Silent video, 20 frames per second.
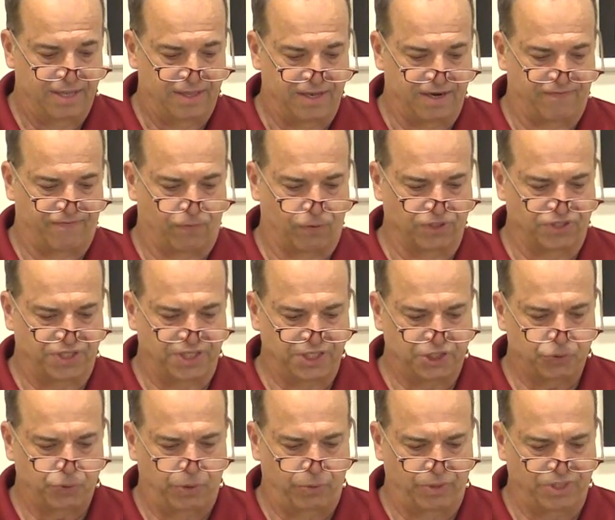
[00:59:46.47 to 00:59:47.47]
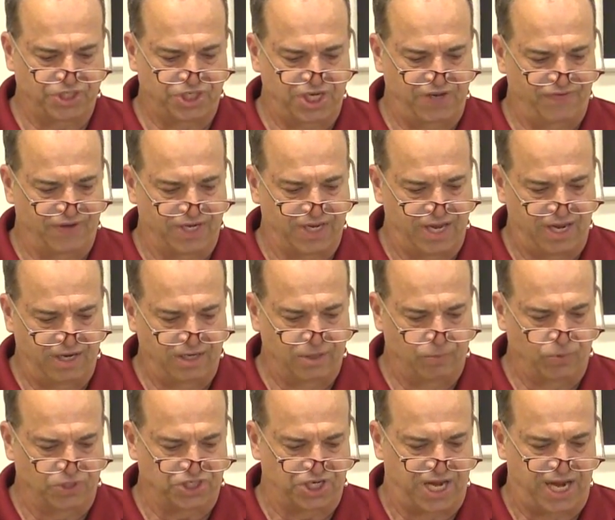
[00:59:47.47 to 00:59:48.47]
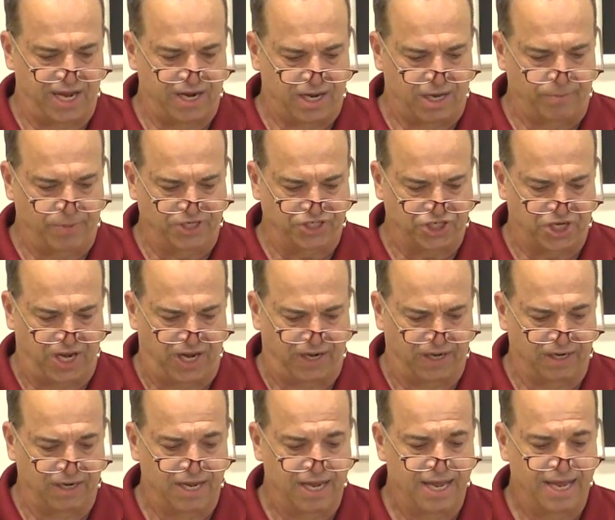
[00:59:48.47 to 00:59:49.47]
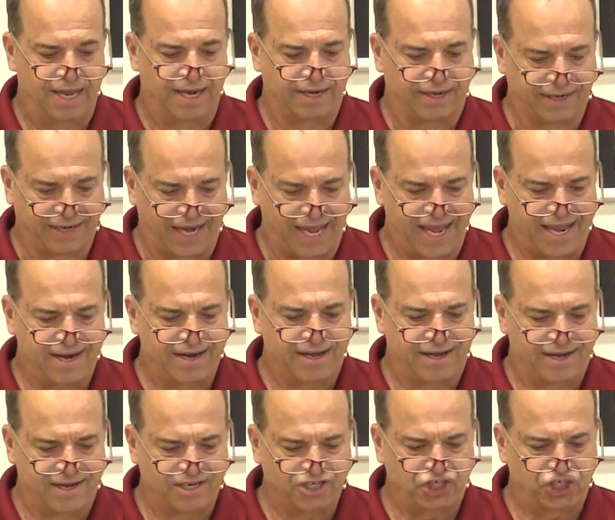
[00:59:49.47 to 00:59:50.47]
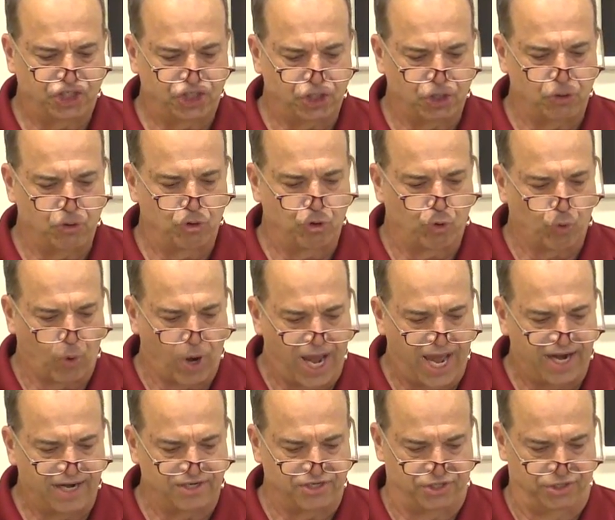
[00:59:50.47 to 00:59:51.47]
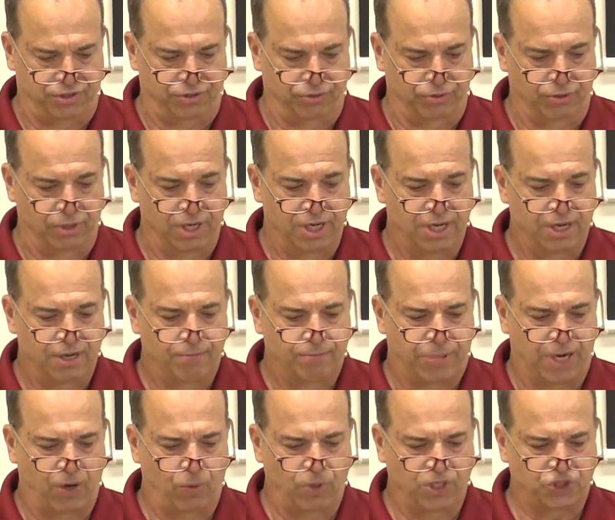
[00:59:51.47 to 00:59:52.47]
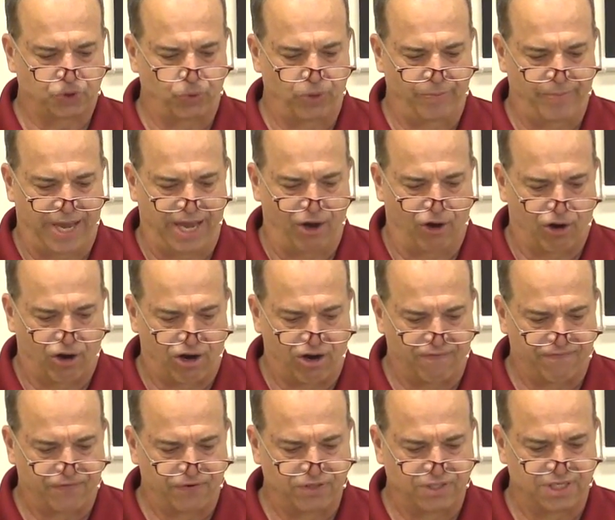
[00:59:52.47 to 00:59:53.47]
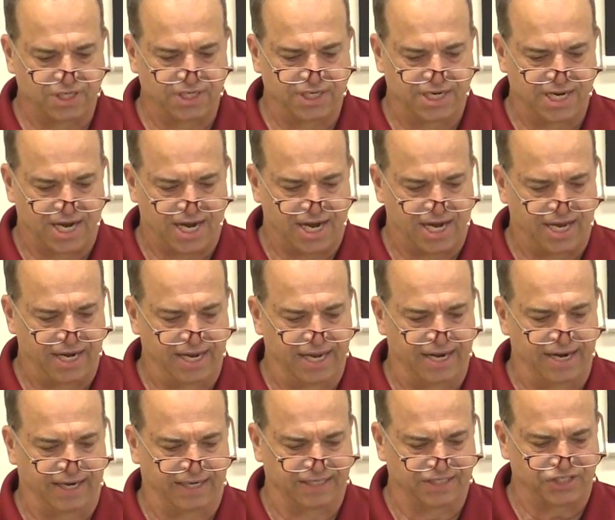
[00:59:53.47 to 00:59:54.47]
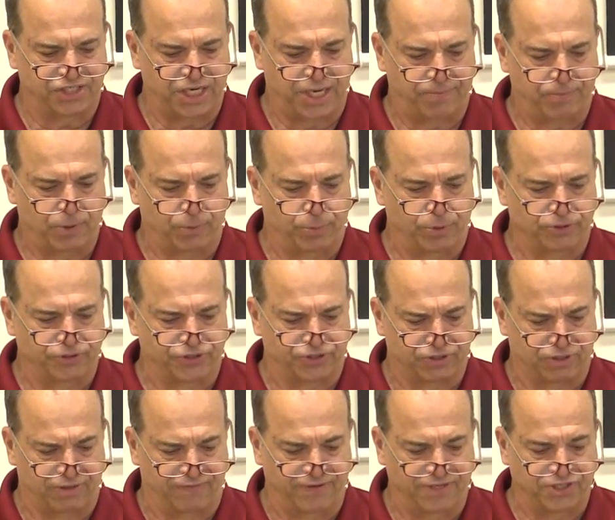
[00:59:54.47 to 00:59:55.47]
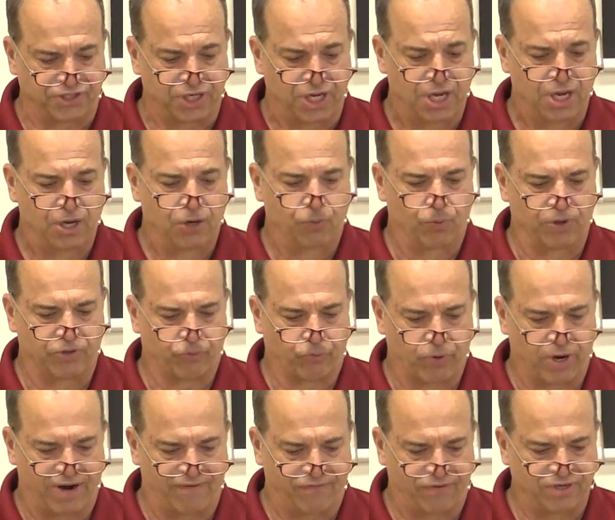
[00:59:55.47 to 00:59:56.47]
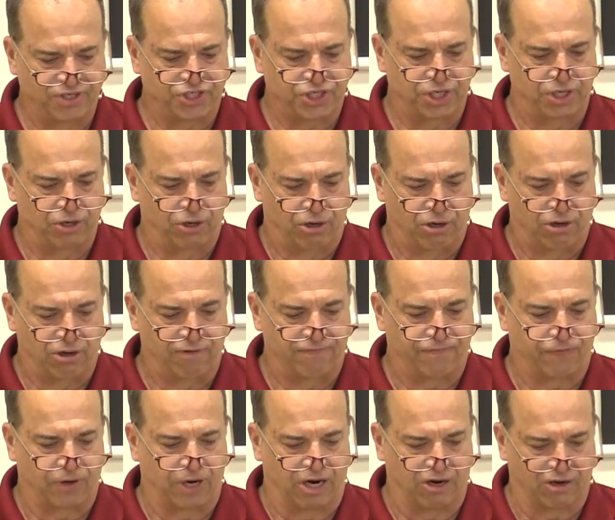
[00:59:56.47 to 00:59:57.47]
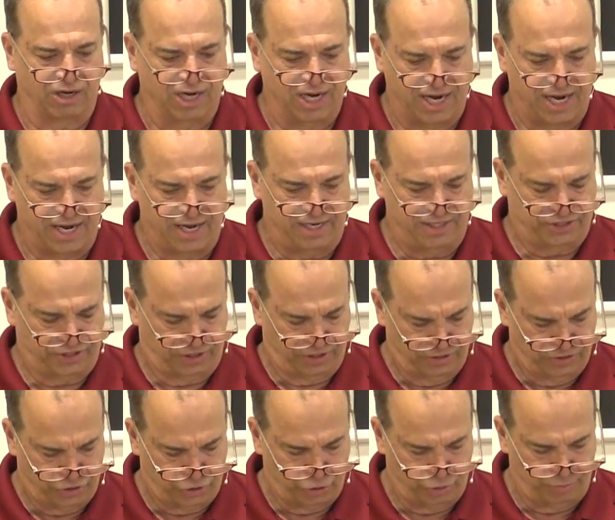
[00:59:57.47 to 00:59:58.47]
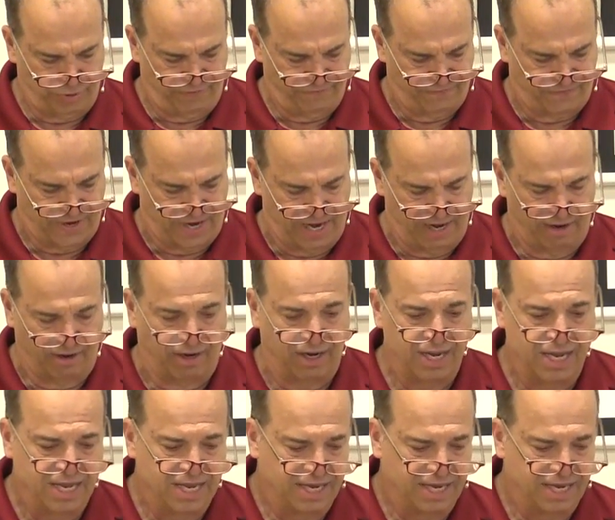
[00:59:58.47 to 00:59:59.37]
Therefore, since we receive a kingdom which cannot be shaken, let us show gratitude by which we may offer to God an acceptable service with reverence and awe, for our God is a consuming fire.